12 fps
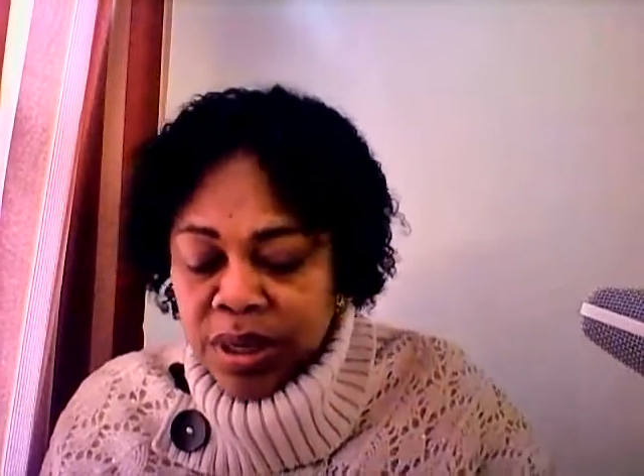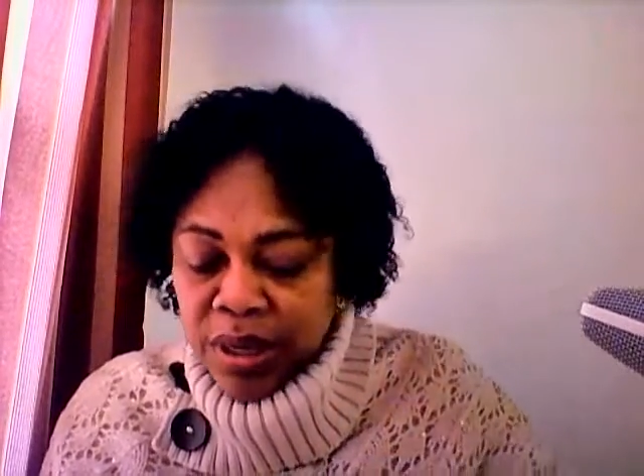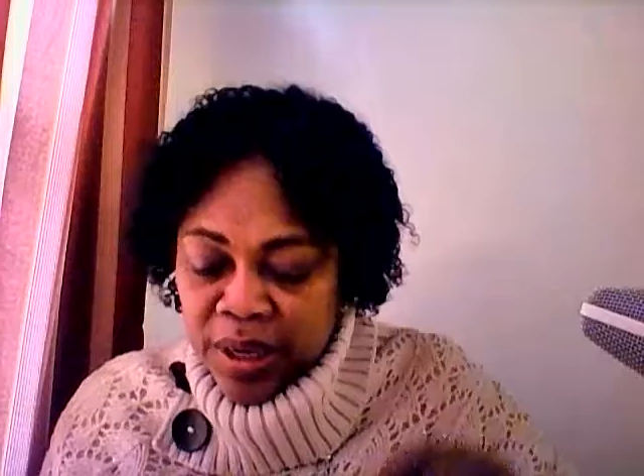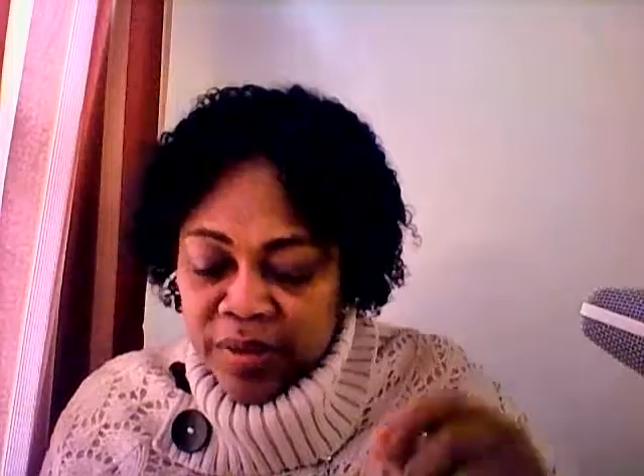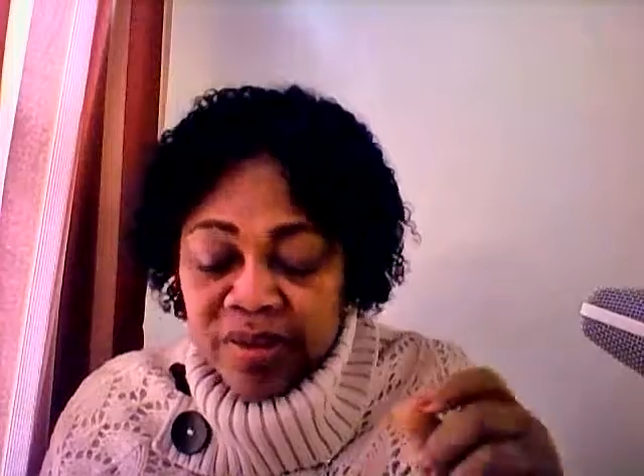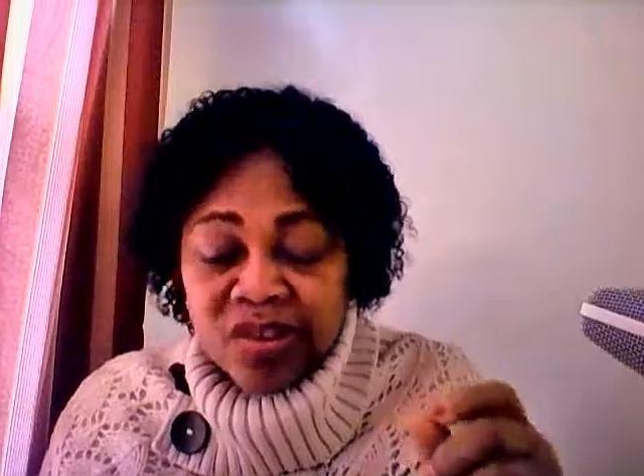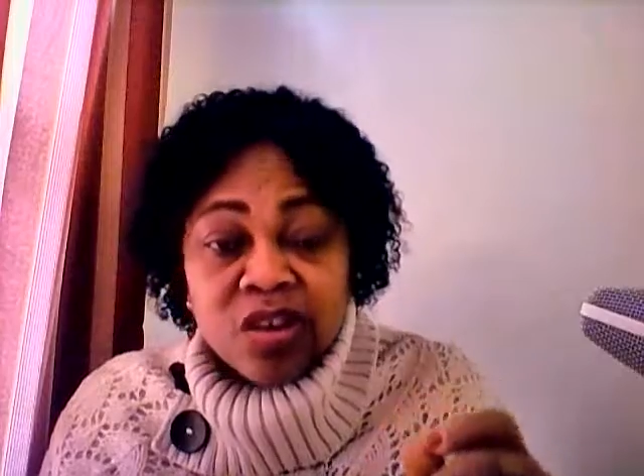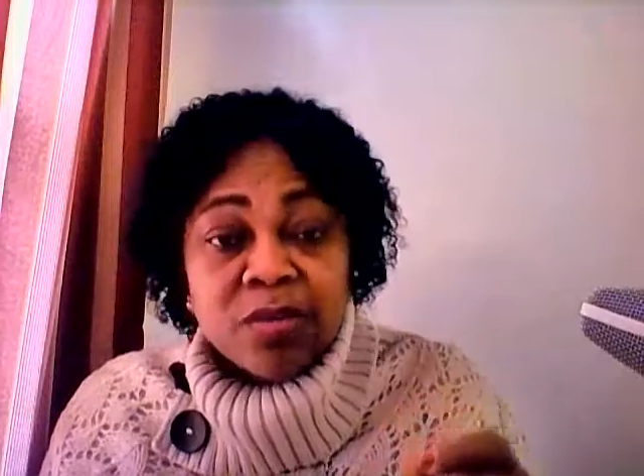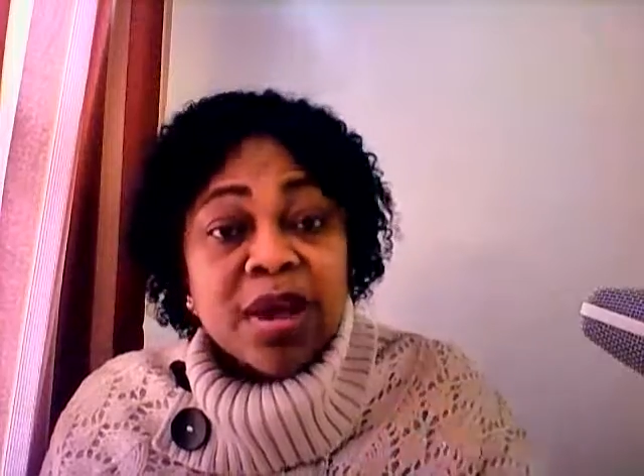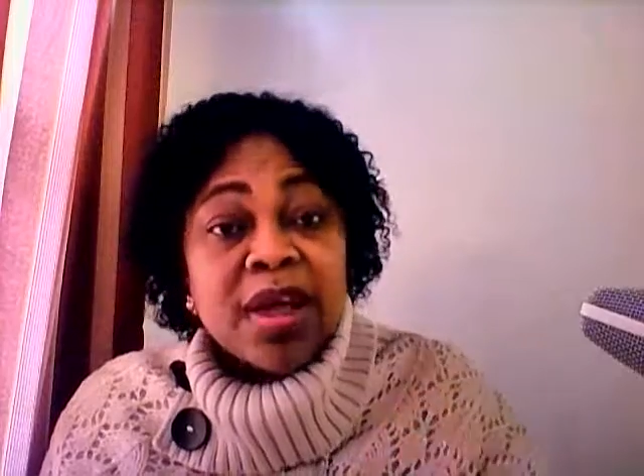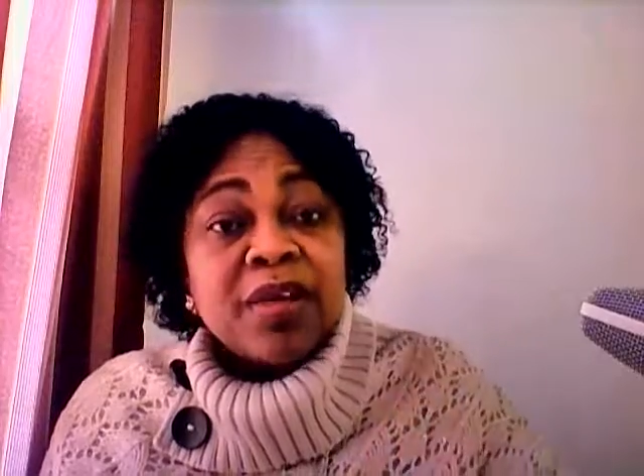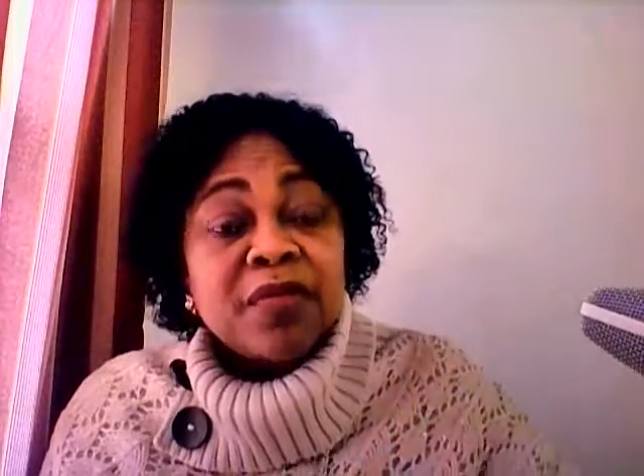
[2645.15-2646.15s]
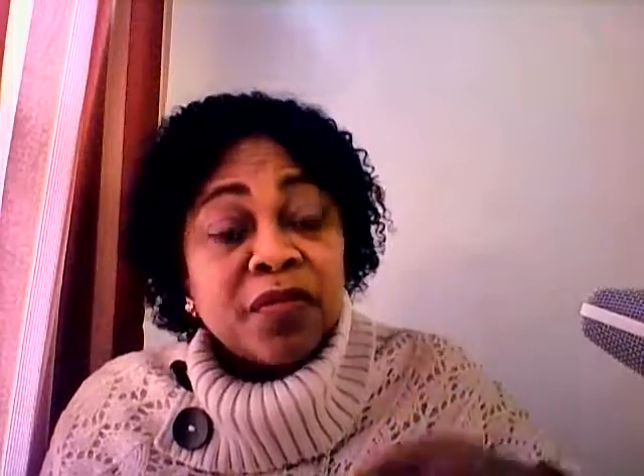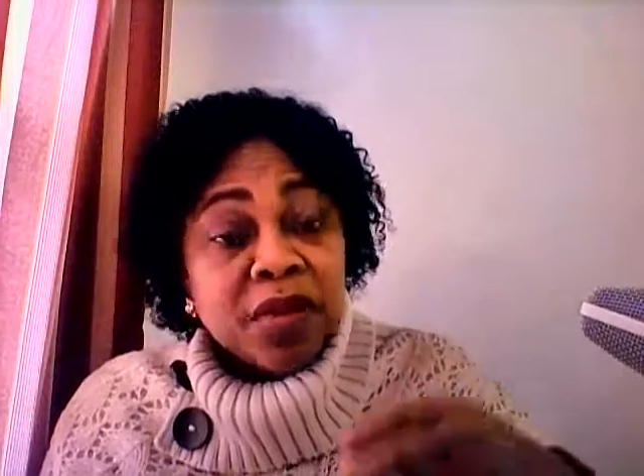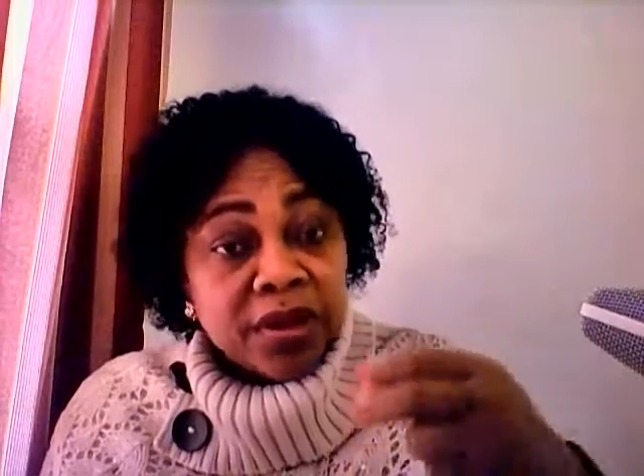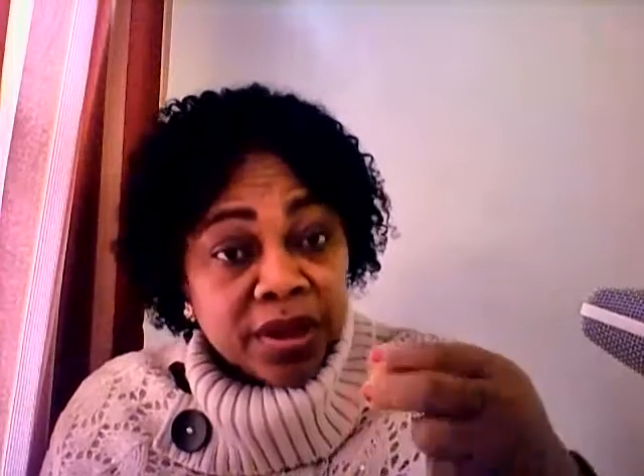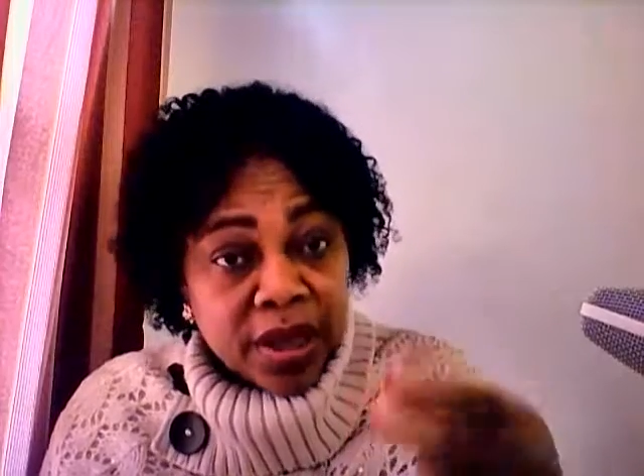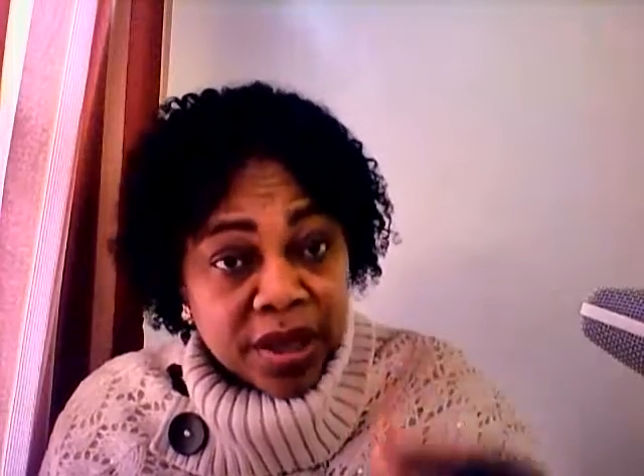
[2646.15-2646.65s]
increase the number, and
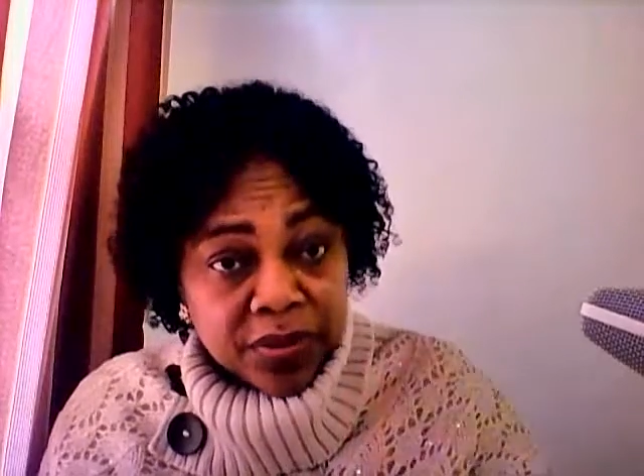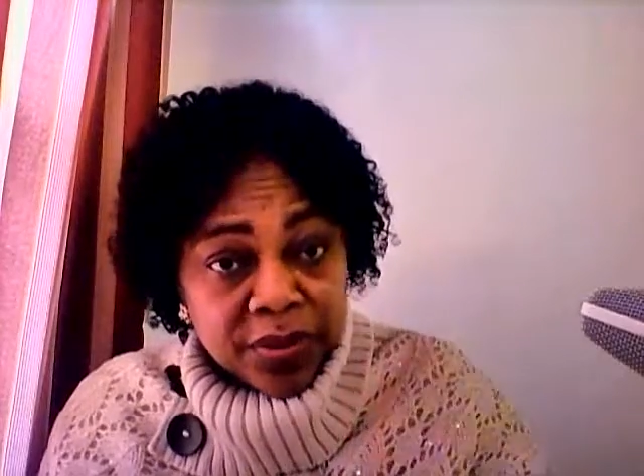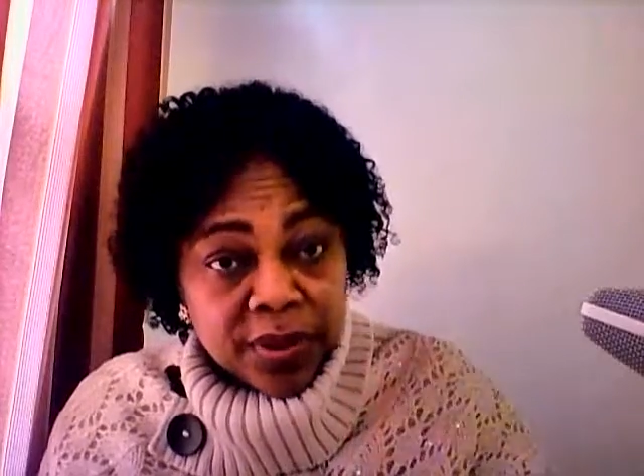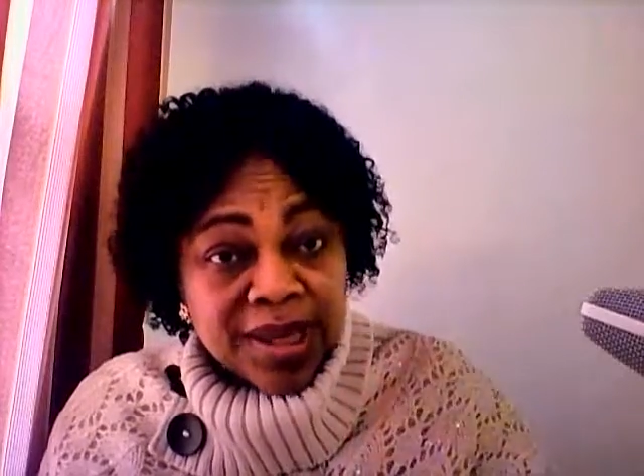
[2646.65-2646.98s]
fill the earth